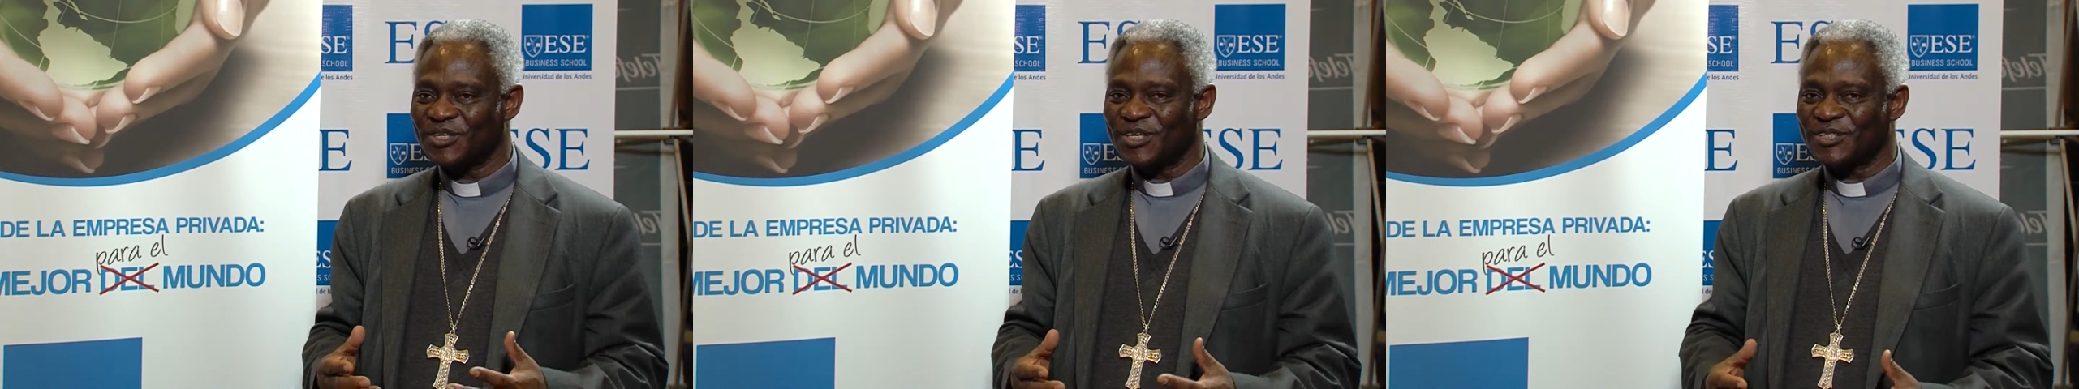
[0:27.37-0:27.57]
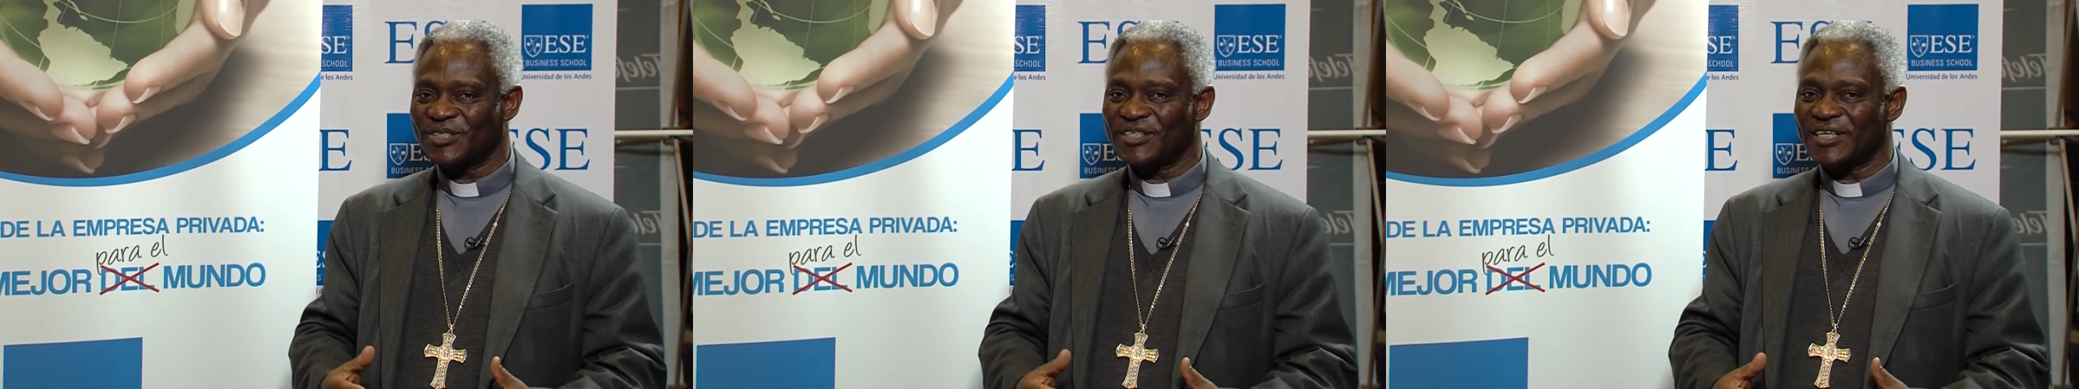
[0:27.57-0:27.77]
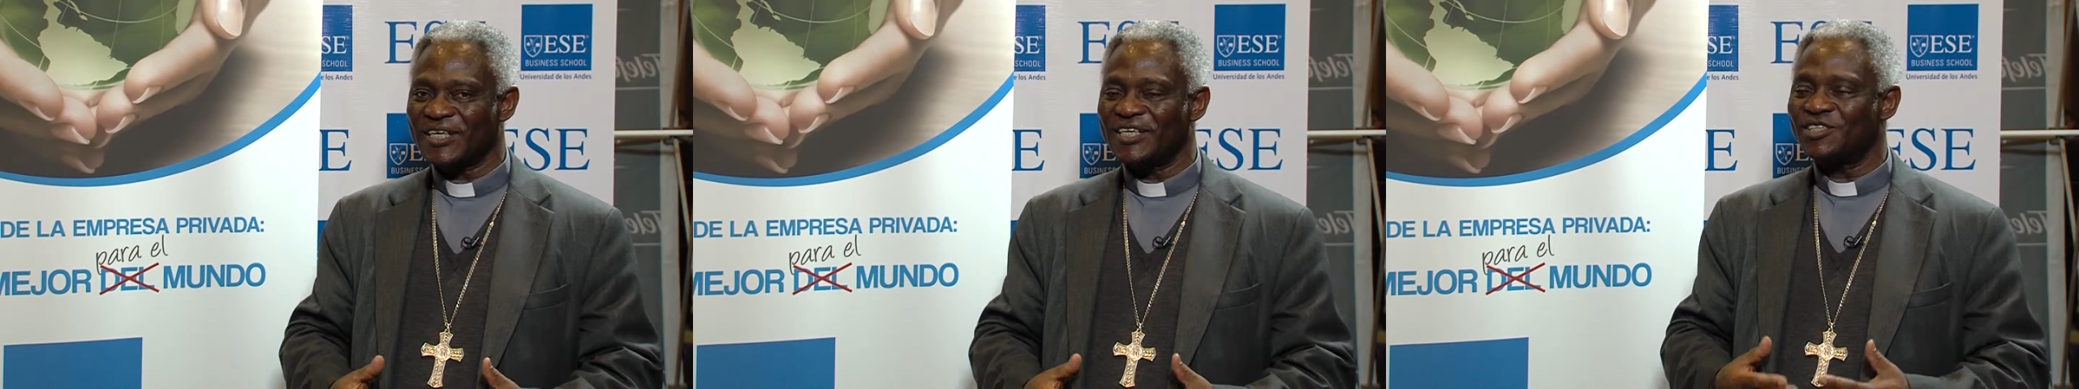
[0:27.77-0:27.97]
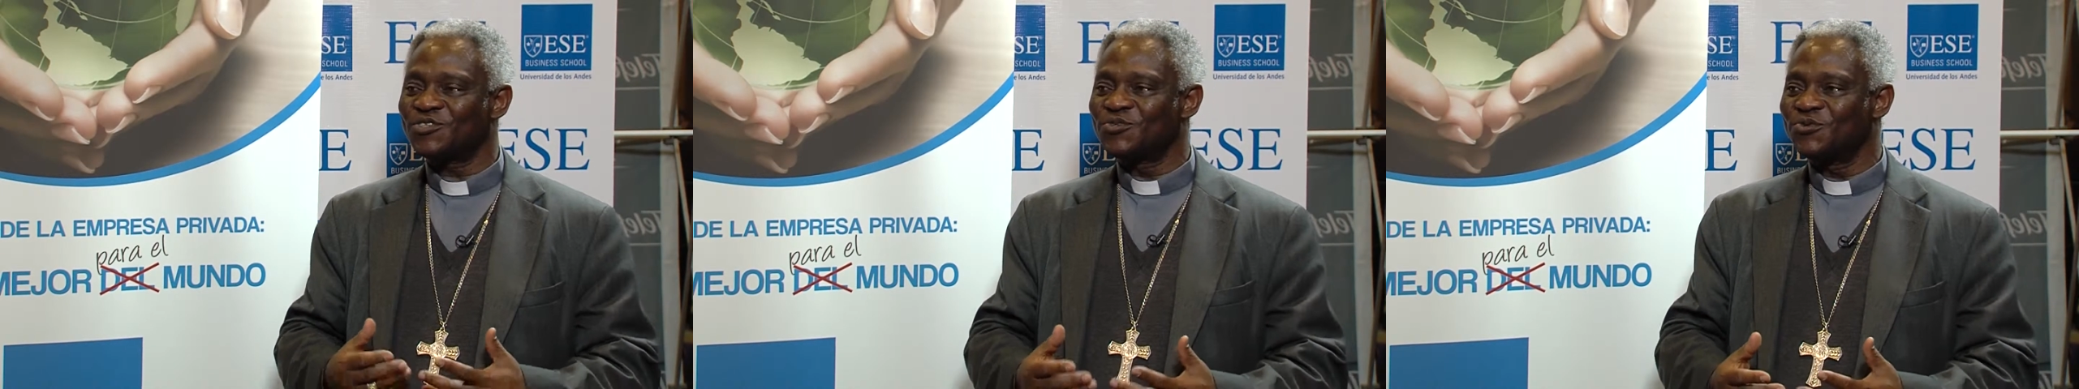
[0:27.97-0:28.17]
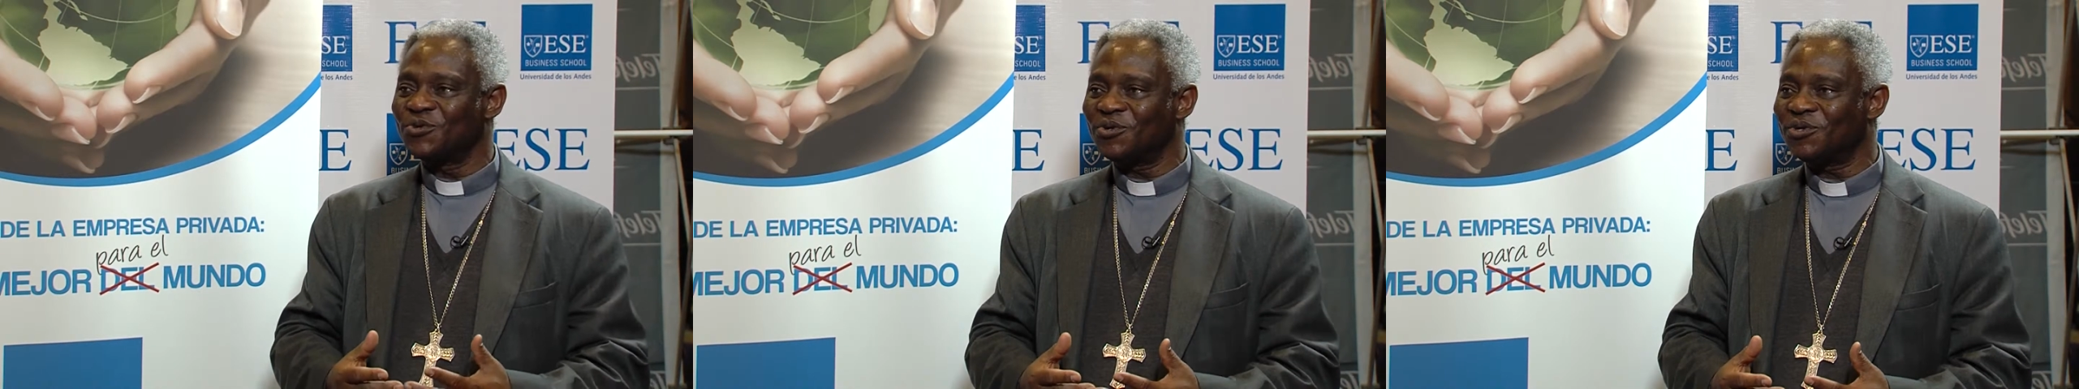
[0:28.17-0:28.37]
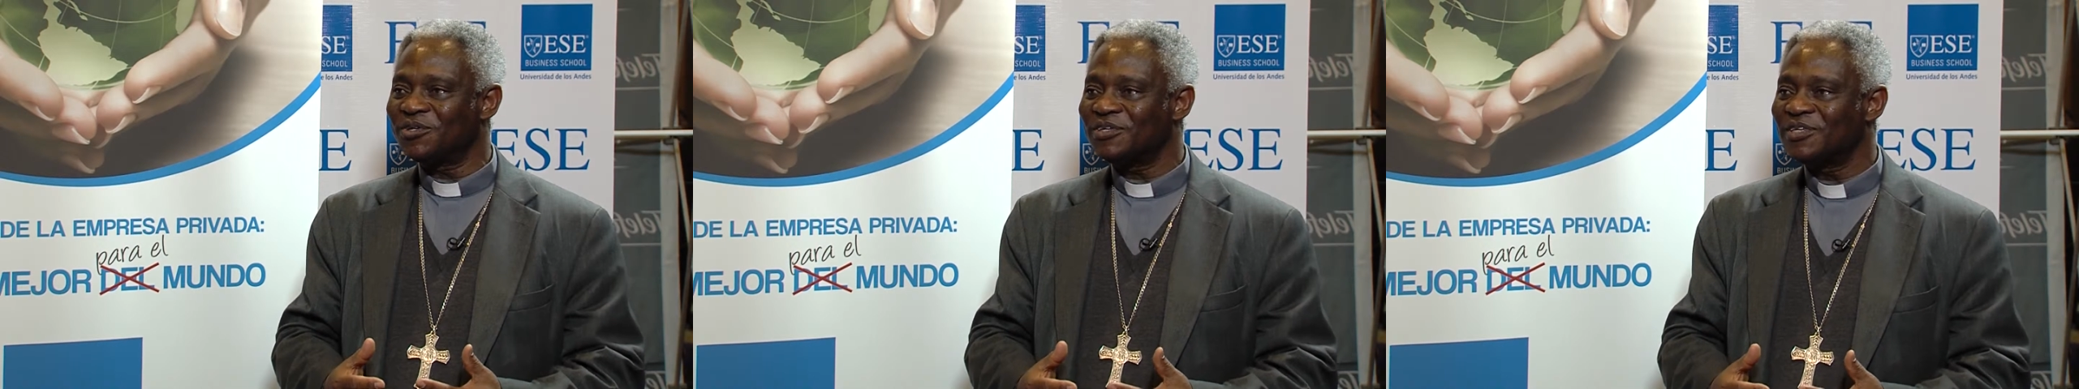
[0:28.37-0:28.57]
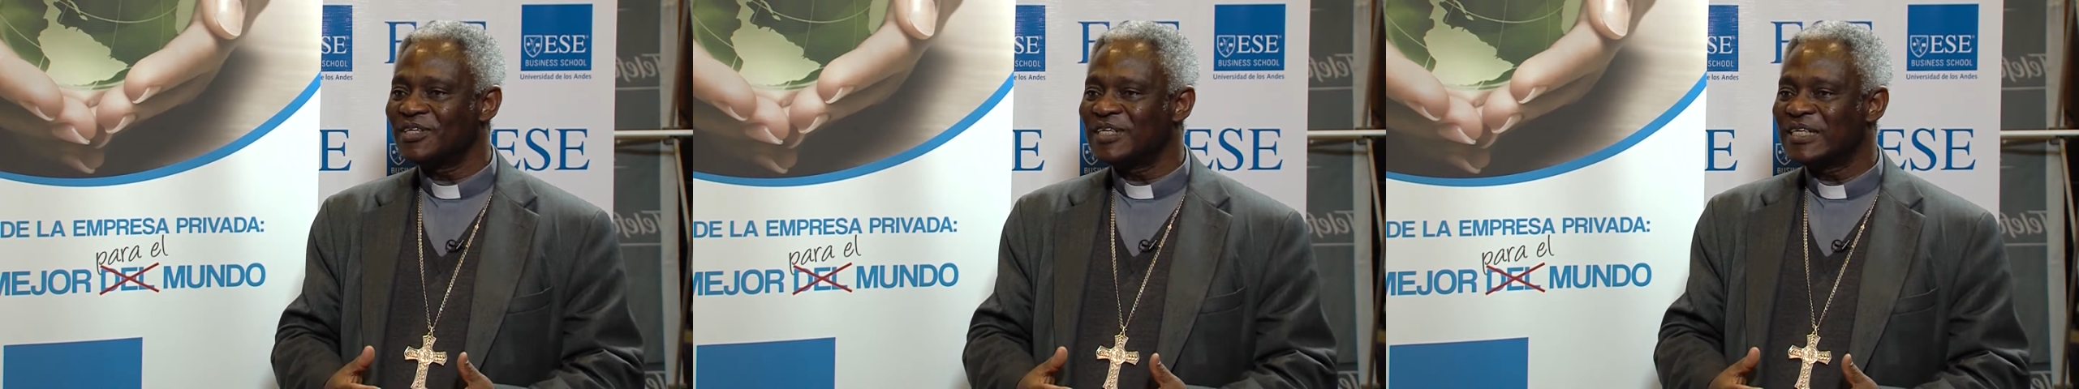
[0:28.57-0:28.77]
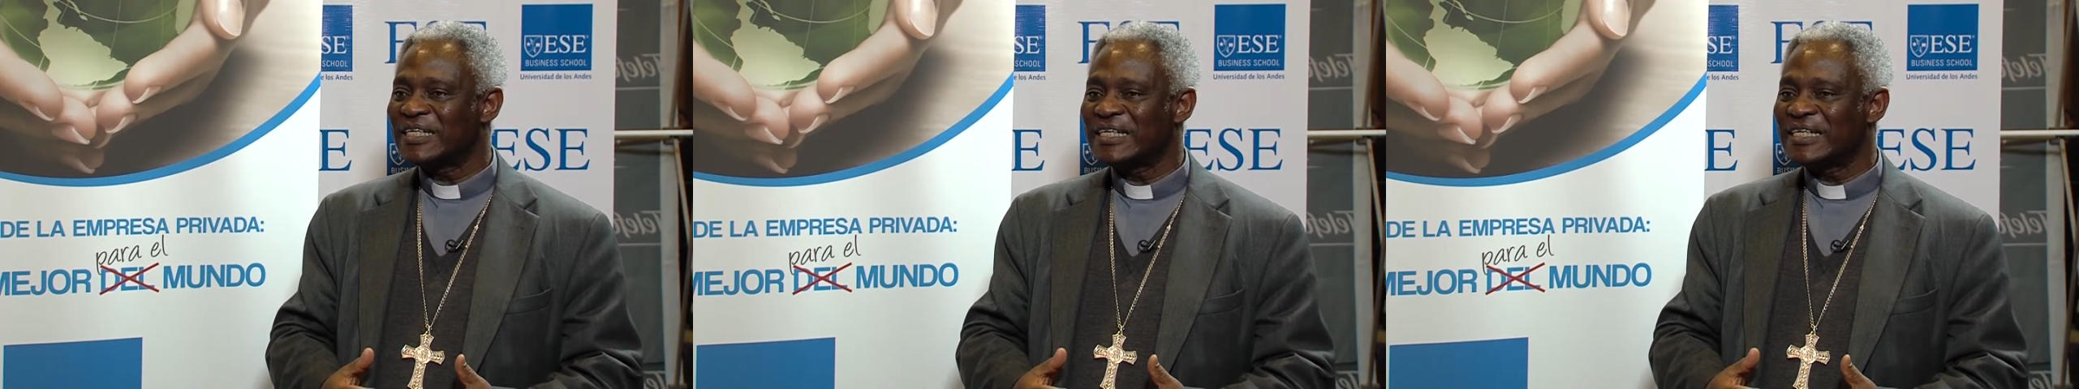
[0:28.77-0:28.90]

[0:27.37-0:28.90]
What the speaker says: consider its role